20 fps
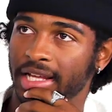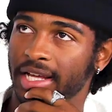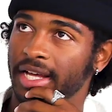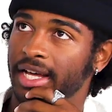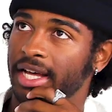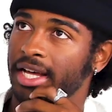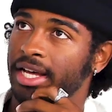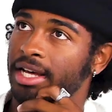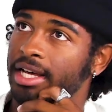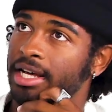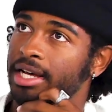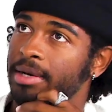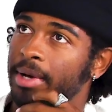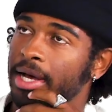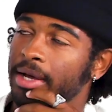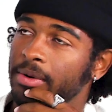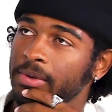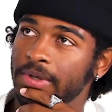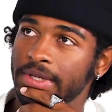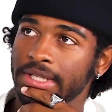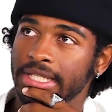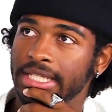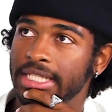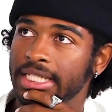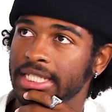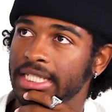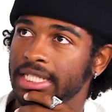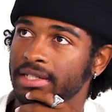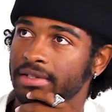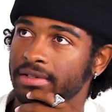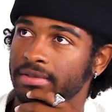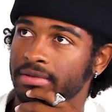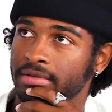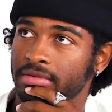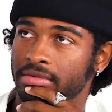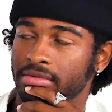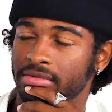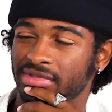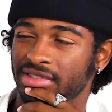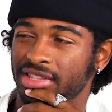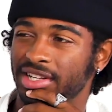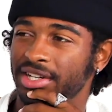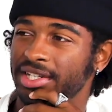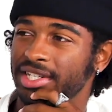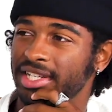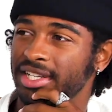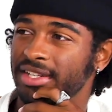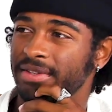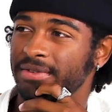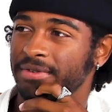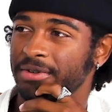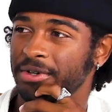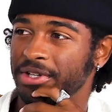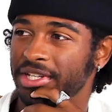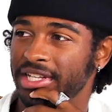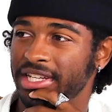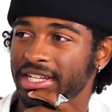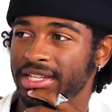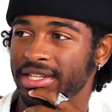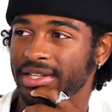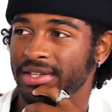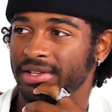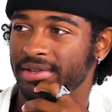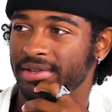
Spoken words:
I was 13, 14.